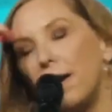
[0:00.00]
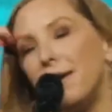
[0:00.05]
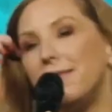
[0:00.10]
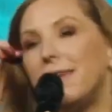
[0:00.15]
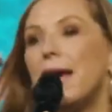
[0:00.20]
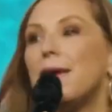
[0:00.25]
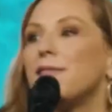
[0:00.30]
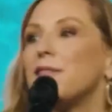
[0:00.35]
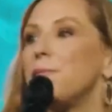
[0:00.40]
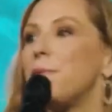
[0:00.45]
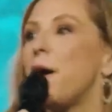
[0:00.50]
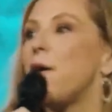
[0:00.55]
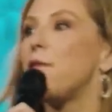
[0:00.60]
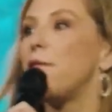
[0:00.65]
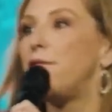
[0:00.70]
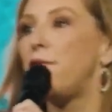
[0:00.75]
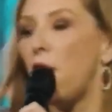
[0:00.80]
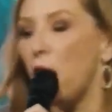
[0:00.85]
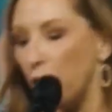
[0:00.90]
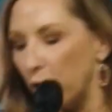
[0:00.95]
And Dave's about
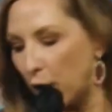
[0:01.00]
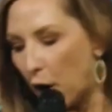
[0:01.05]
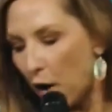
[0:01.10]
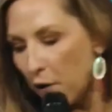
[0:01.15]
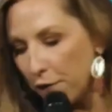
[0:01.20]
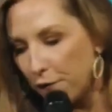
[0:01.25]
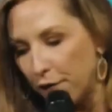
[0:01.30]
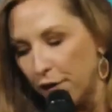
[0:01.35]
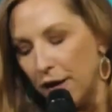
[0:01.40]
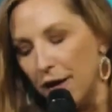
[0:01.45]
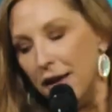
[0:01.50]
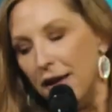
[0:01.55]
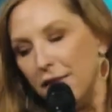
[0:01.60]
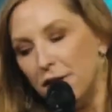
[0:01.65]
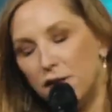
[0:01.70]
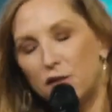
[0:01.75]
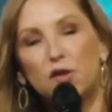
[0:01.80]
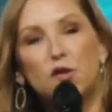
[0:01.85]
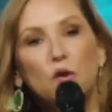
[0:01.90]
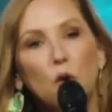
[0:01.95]
falling off
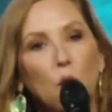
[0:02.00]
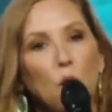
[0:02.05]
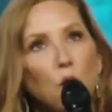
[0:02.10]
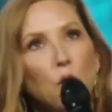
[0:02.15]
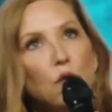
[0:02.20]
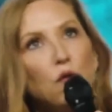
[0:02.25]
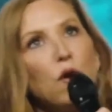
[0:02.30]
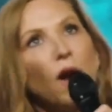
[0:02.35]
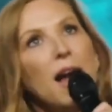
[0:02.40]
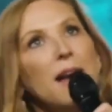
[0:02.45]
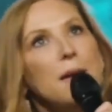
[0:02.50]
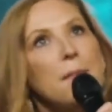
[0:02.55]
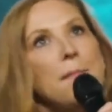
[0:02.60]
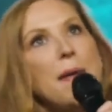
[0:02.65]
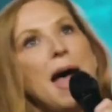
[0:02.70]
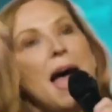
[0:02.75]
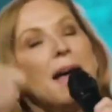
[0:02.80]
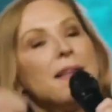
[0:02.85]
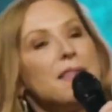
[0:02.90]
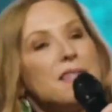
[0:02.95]
the stool trying to
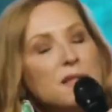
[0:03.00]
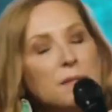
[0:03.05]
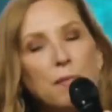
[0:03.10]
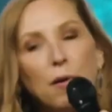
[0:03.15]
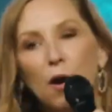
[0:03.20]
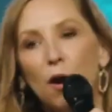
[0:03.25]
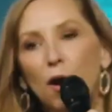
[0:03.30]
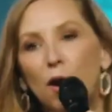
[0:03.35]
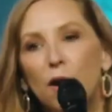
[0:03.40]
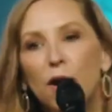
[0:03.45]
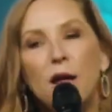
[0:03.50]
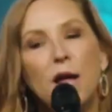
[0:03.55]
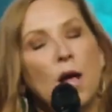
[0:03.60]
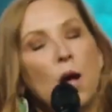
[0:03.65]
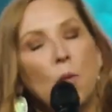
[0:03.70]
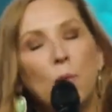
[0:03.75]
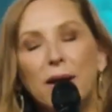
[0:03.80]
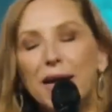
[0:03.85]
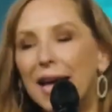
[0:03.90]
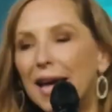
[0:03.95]
bag this bird.
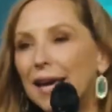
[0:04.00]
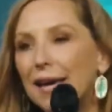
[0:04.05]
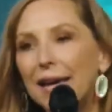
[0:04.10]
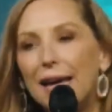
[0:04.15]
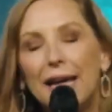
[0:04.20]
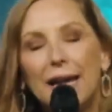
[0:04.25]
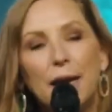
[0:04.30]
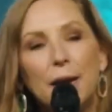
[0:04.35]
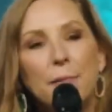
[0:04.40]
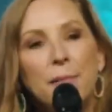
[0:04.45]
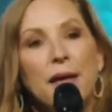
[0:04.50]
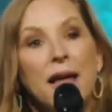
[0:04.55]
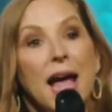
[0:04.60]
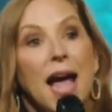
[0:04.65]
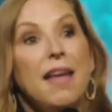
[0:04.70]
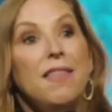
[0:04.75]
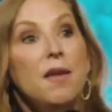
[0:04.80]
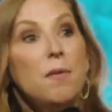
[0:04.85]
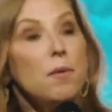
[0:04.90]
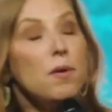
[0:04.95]
We can't get him.
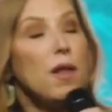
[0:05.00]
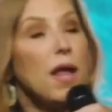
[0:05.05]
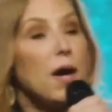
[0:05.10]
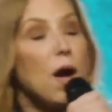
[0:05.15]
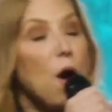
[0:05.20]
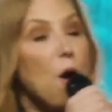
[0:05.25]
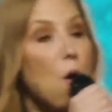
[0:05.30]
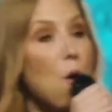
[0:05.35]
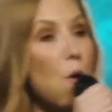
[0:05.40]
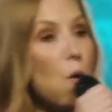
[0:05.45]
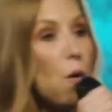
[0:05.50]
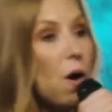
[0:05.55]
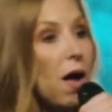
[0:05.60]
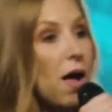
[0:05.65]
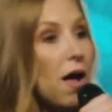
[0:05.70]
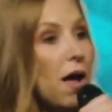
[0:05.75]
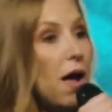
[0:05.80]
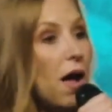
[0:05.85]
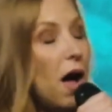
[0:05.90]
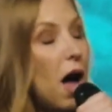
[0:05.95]
And then we're like, oh,
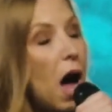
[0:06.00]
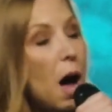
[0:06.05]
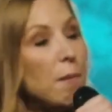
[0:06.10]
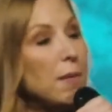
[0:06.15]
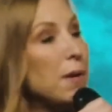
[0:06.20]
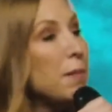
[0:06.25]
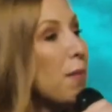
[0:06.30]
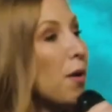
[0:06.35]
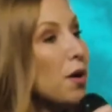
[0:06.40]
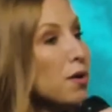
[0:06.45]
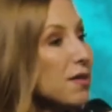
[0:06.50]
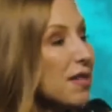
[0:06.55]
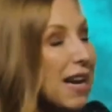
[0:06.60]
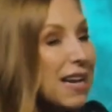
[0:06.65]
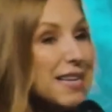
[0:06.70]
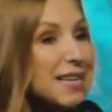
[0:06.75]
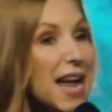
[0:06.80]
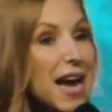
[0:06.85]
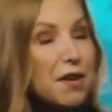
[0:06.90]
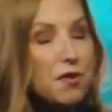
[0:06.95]
hummingbirds
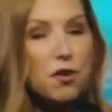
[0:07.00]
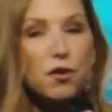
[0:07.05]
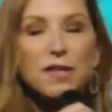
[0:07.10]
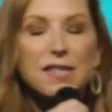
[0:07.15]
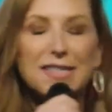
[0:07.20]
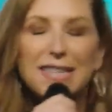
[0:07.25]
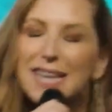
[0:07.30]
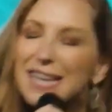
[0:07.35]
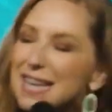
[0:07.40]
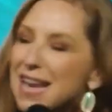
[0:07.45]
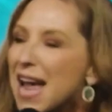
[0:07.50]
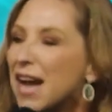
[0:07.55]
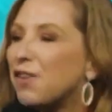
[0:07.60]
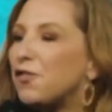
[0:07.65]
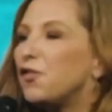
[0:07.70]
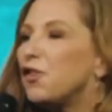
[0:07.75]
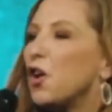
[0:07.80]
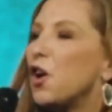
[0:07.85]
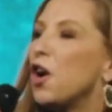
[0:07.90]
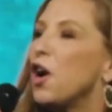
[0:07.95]
like nectar. Let's get
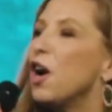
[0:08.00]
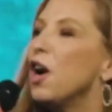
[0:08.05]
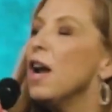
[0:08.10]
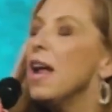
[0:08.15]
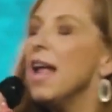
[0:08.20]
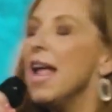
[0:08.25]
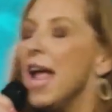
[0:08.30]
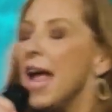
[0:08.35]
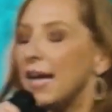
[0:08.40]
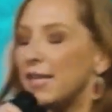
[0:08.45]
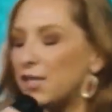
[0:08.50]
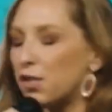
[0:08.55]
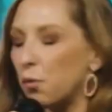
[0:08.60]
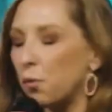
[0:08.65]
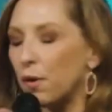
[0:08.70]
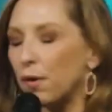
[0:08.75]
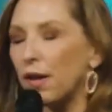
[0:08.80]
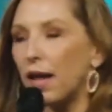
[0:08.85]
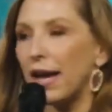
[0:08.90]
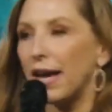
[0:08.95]
nectar. And so
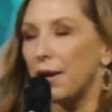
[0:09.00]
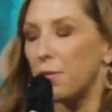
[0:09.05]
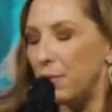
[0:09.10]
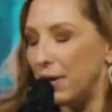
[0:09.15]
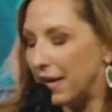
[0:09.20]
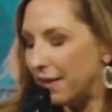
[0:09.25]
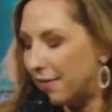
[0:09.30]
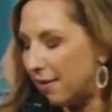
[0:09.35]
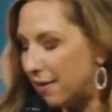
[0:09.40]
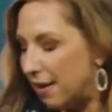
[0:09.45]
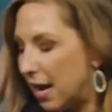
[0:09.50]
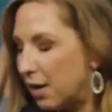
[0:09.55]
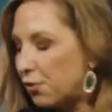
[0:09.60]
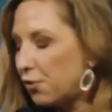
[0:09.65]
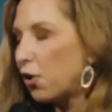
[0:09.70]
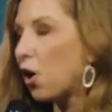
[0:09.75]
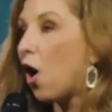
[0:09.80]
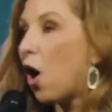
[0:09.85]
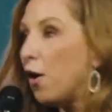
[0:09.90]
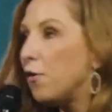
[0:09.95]
we're like, we get the
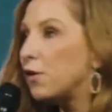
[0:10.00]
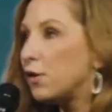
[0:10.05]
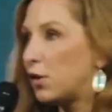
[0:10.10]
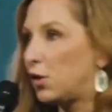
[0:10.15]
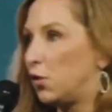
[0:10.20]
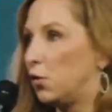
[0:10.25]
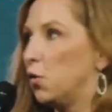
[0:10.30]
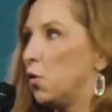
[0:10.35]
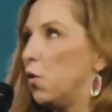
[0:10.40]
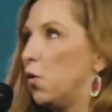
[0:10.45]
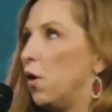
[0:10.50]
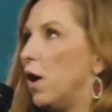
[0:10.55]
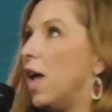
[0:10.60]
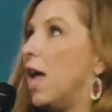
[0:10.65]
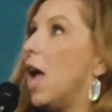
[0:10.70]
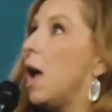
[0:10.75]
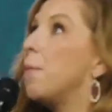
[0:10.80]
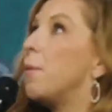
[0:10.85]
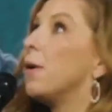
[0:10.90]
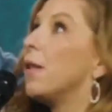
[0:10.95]
nectar on the stool
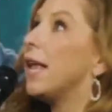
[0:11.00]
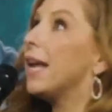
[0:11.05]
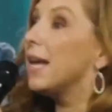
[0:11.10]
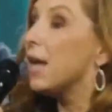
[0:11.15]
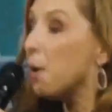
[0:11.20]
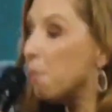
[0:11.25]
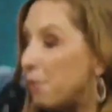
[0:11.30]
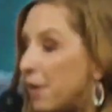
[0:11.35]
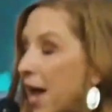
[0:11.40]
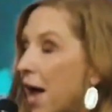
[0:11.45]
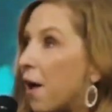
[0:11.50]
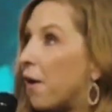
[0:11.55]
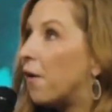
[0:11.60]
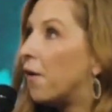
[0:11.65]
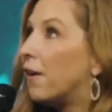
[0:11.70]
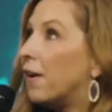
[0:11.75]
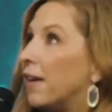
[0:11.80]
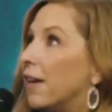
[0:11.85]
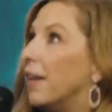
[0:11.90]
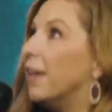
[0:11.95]
and we're like, come
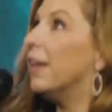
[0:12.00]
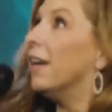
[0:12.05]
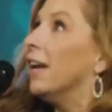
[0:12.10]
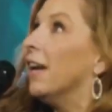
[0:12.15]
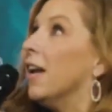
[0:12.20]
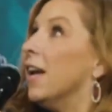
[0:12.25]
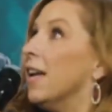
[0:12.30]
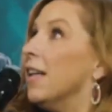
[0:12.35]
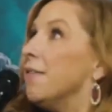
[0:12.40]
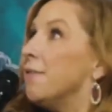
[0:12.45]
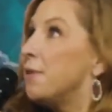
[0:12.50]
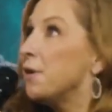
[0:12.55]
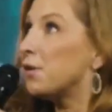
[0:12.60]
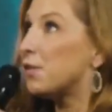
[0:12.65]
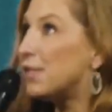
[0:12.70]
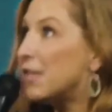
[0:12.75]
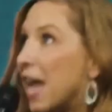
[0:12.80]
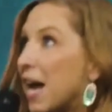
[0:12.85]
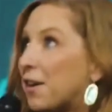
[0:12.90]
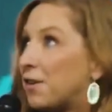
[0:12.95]
down
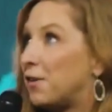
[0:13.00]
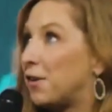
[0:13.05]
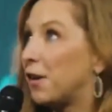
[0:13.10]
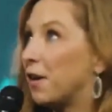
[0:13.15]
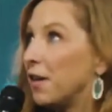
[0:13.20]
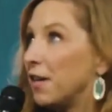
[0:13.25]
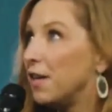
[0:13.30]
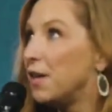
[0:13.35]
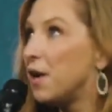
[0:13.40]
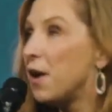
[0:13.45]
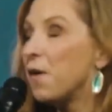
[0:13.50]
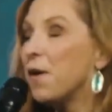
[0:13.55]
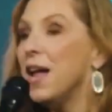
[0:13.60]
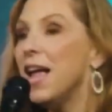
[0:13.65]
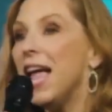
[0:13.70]
there's nectar, you know?